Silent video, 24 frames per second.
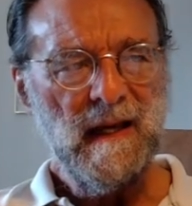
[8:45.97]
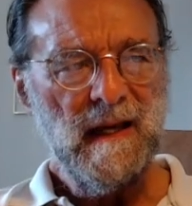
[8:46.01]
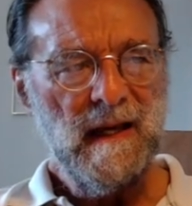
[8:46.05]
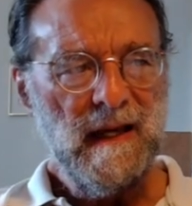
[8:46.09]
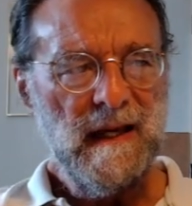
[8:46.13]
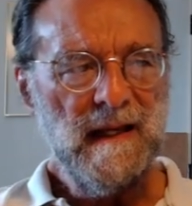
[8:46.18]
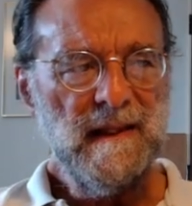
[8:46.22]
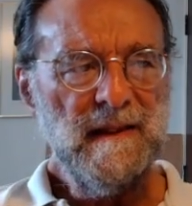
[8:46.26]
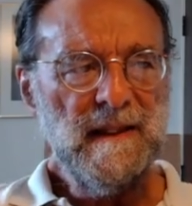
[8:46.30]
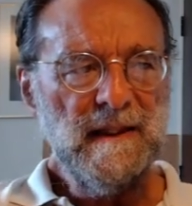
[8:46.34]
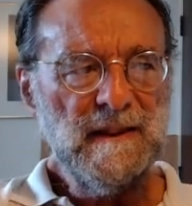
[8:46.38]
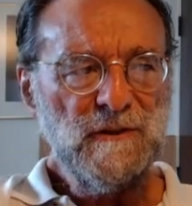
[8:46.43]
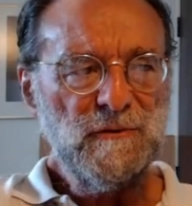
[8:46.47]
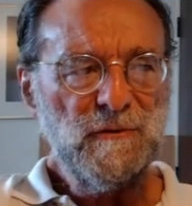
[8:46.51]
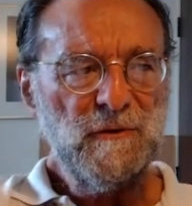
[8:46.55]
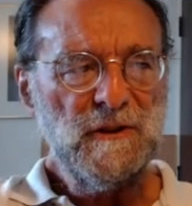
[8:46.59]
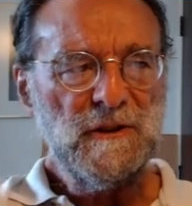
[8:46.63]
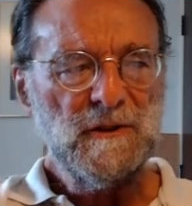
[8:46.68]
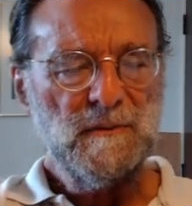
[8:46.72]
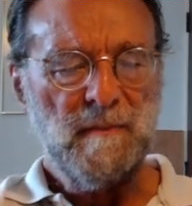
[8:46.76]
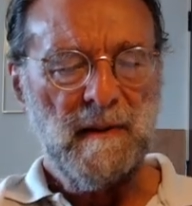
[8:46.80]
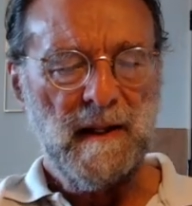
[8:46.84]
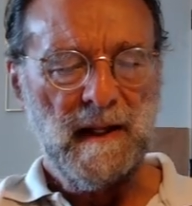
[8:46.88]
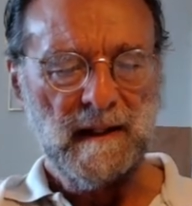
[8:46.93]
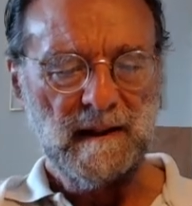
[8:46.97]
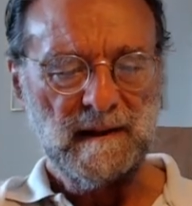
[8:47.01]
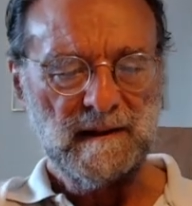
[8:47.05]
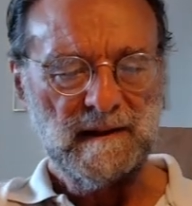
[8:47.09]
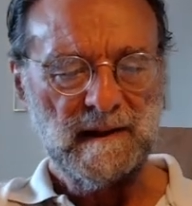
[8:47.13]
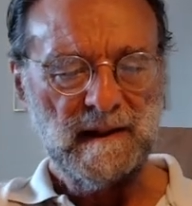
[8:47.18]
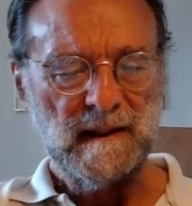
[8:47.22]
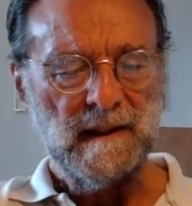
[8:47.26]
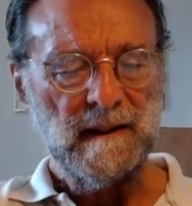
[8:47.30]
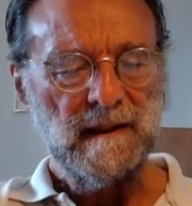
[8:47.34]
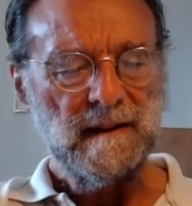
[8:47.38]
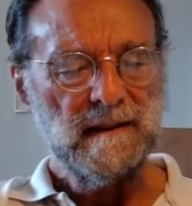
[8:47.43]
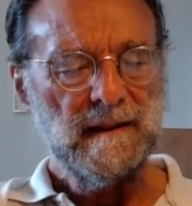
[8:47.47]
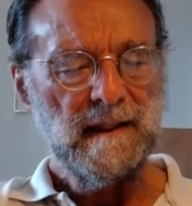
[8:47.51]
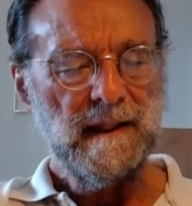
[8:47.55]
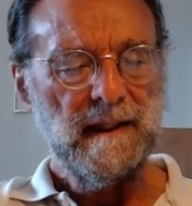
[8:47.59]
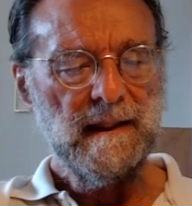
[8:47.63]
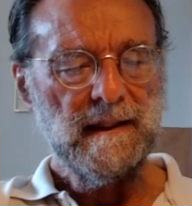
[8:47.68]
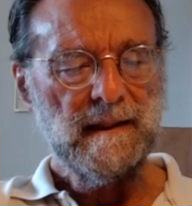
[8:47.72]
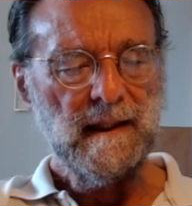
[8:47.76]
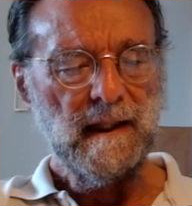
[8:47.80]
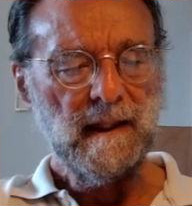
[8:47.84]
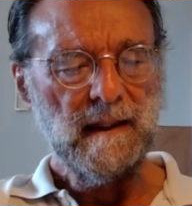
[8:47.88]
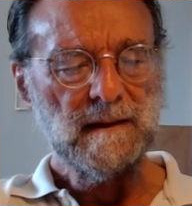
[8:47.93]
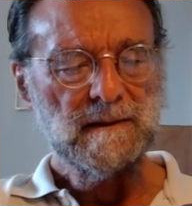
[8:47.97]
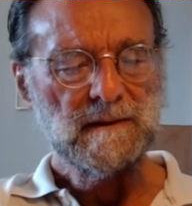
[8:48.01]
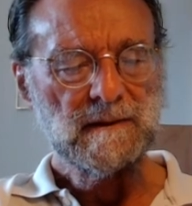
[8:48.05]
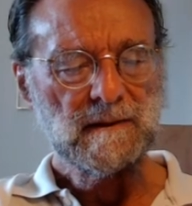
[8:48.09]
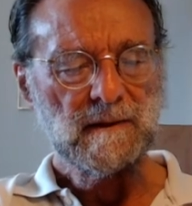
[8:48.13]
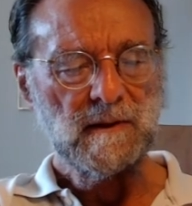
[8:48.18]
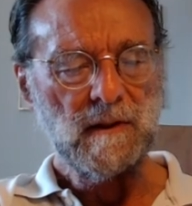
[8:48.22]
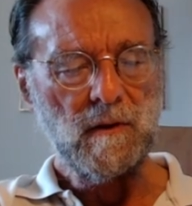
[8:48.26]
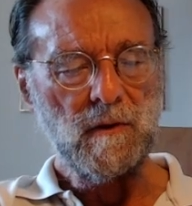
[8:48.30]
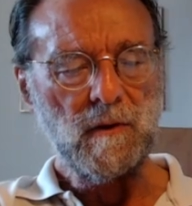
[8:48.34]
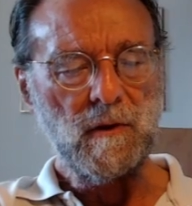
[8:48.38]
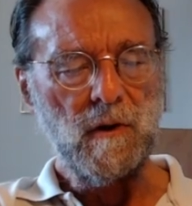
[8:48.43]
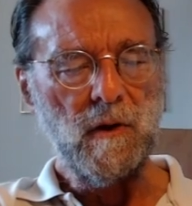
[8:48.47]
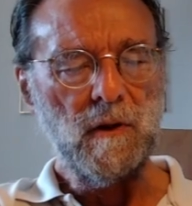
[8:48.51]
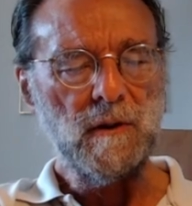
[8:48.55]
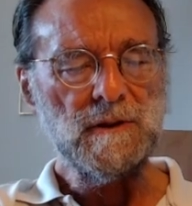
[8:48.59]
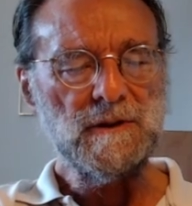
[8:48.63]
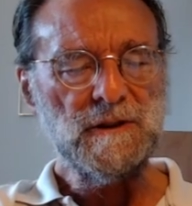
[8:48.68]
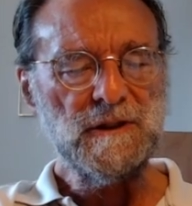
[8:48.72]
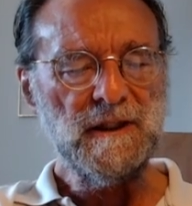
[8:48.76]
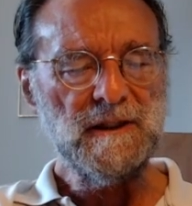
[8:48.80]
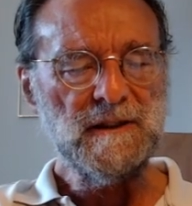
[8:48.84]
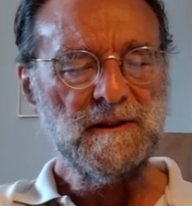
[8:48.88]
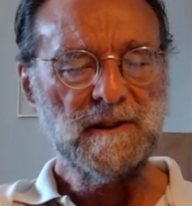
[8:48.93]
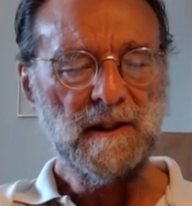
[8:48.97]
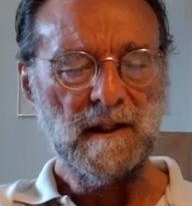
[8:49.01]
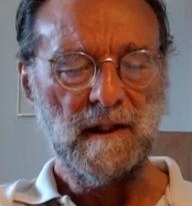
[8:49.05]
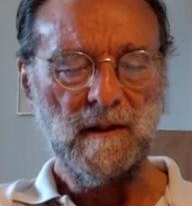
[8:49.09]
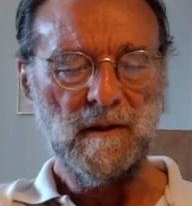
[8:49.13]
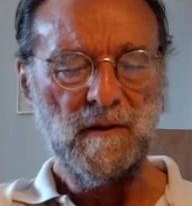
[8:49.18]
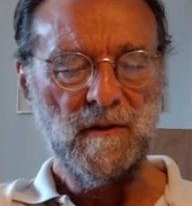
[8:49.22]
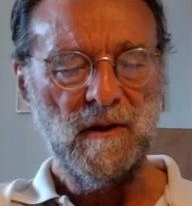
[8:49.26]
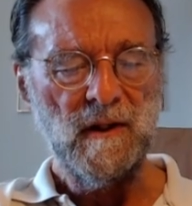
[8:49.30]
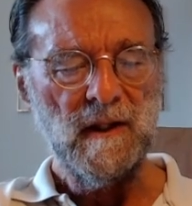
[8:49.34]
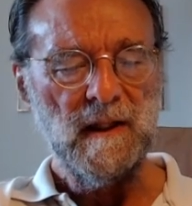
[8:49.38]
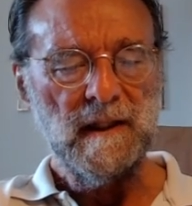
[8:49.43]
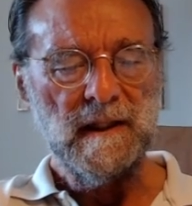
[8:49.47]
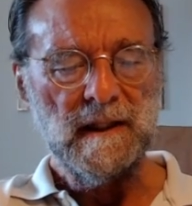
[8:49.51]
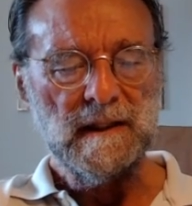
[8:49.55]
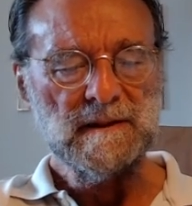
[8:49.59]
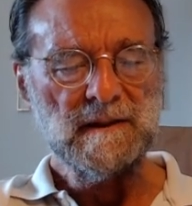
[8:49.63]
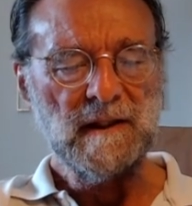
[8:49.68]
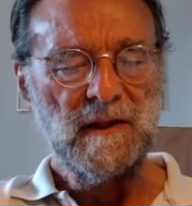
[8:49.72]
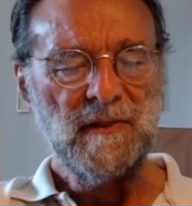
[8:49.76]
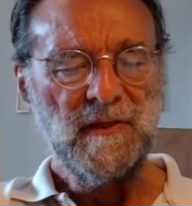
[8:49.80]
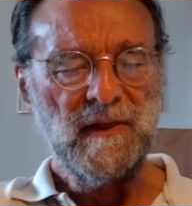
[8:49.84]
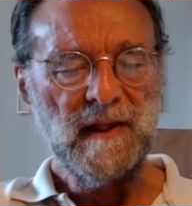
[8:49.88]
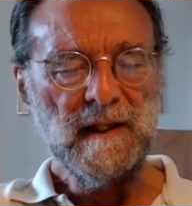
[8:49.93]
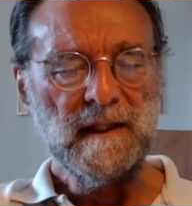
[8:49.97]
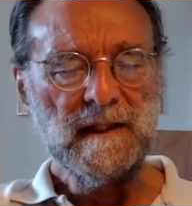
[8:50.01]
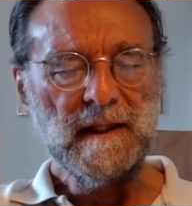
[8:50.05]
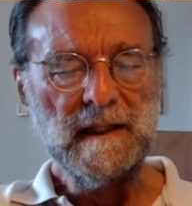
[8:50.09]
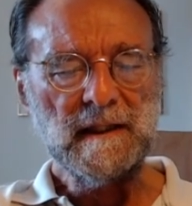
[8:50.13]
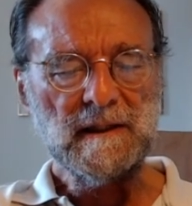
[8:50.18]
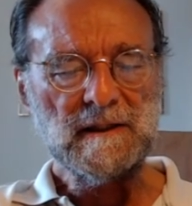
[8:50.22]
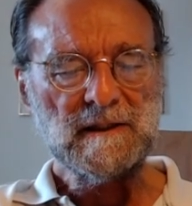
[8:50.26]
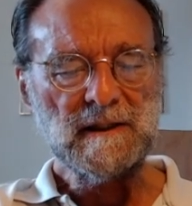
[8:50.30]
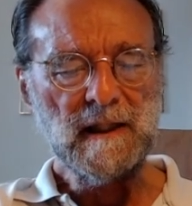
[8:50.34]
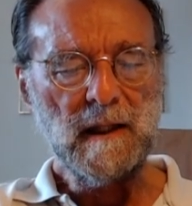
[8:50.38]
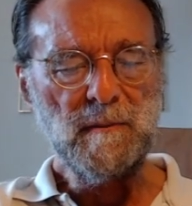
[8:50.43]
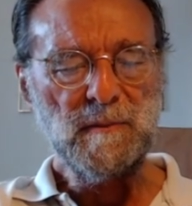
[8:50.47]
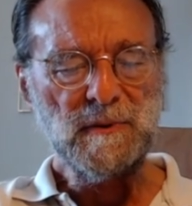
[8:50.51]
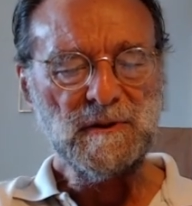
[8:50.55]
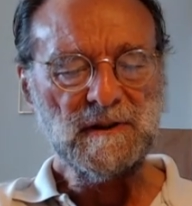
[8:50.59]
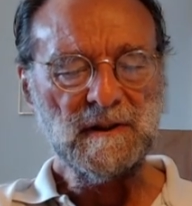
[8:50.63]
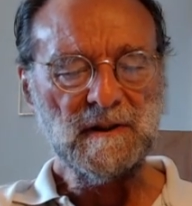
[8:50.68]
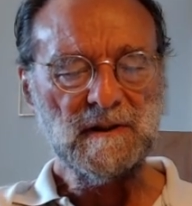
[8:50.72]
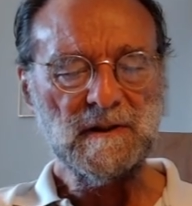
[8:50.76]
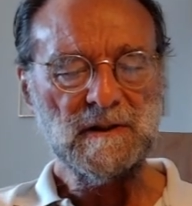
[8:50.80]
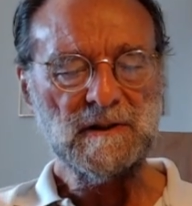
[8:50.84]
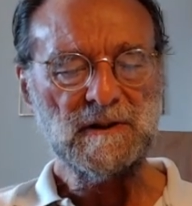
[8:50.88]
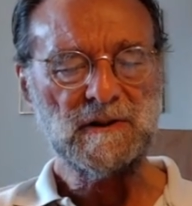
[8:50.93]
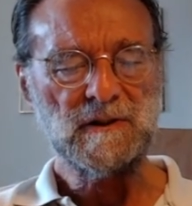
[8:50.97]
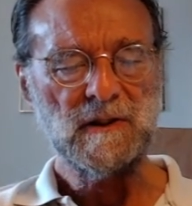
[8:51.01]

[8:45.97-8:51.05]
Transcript: In this respect, Descartes' cogito as a thinking substance